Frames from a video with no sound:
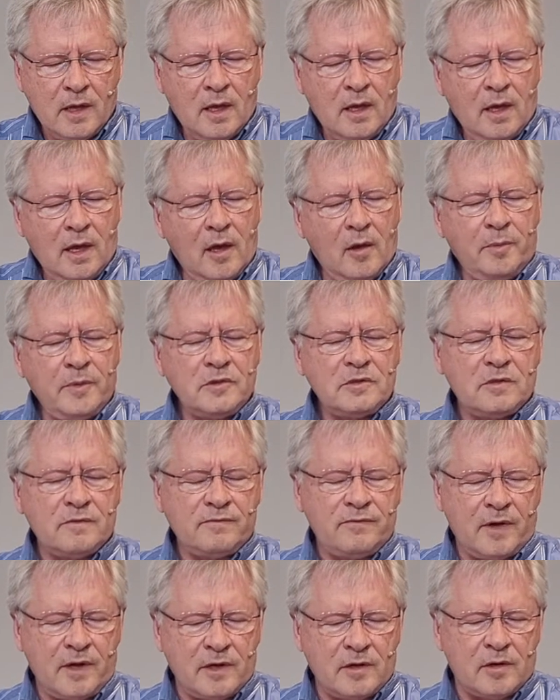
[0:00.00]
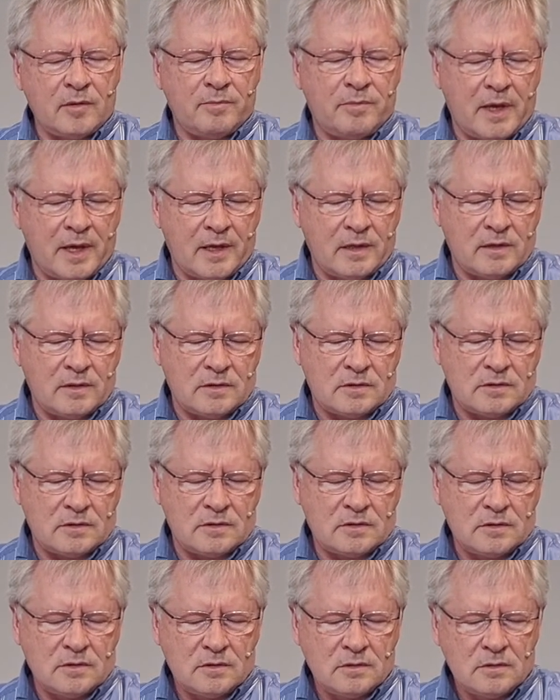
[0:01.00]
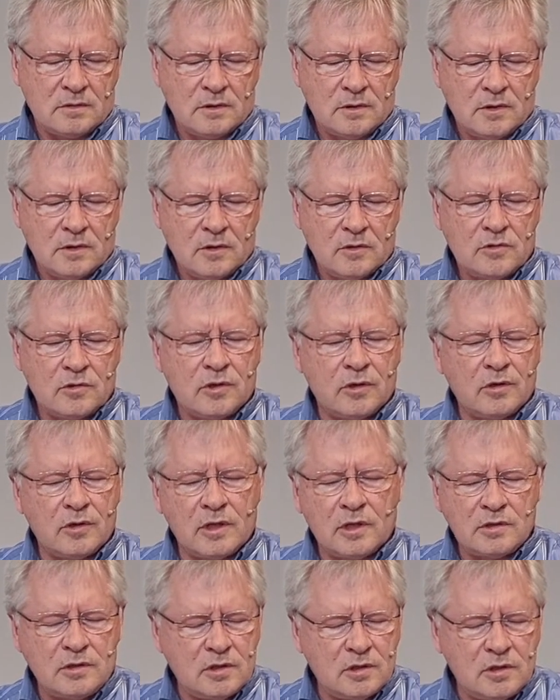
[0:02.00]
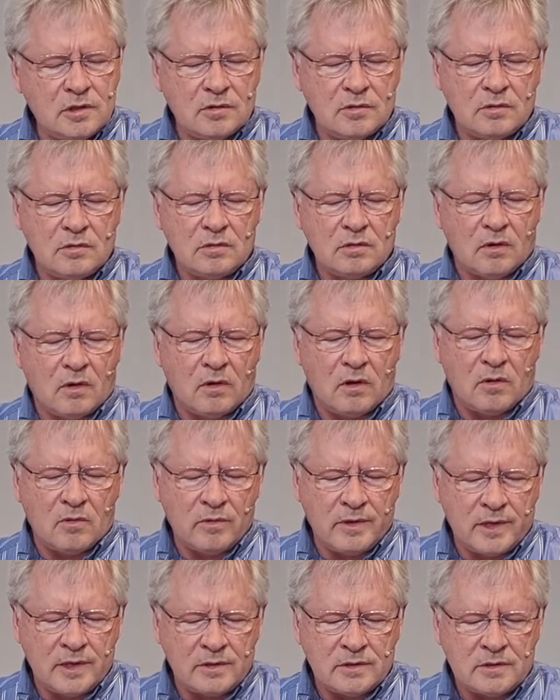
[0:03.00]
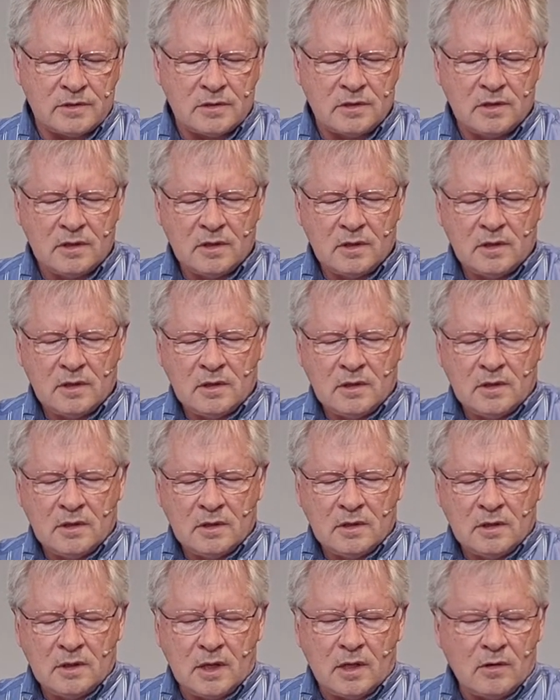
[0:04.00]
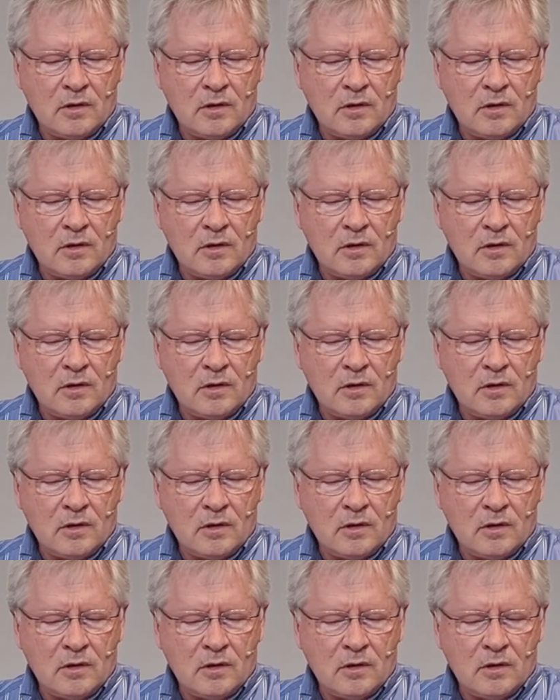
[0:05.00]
Help us to find our balance, turning to you always and